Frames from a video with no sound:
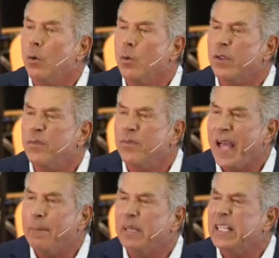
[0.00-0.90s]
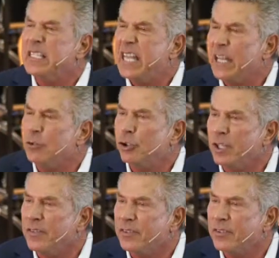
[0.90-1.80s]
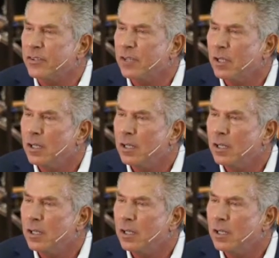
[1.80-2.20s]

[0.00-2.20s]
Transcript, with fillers: with family tensions.